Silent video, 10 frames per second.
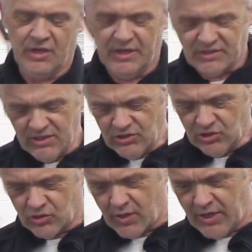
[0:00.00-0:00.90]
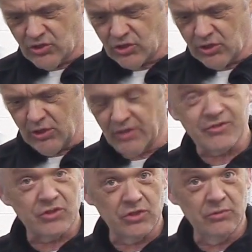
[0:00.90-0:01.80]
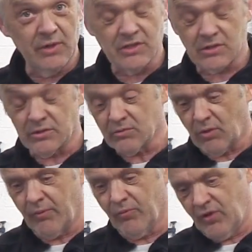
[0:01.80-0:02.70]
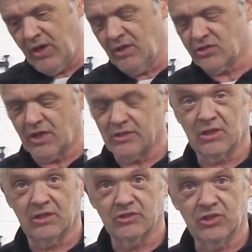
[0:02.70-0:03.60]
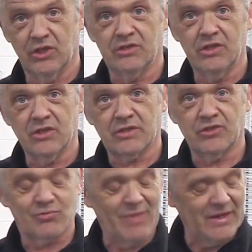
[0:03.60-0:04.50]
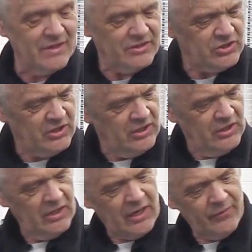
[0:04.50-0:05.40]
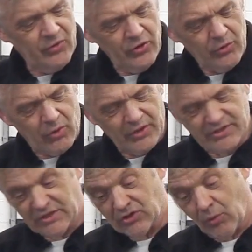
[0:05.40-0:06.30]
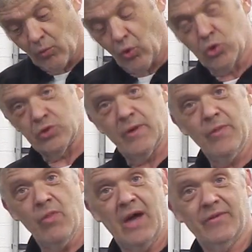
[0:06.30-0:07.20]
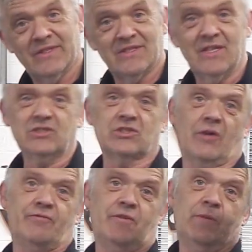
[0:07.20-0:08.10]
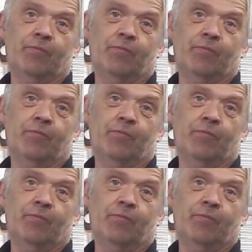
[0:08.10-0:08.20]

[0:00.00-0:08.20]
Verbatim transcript: It's this strange colour for two reasons. One, the stainless steel is dirty because I just made this, and the other one is it's not water in there, it's this stuff.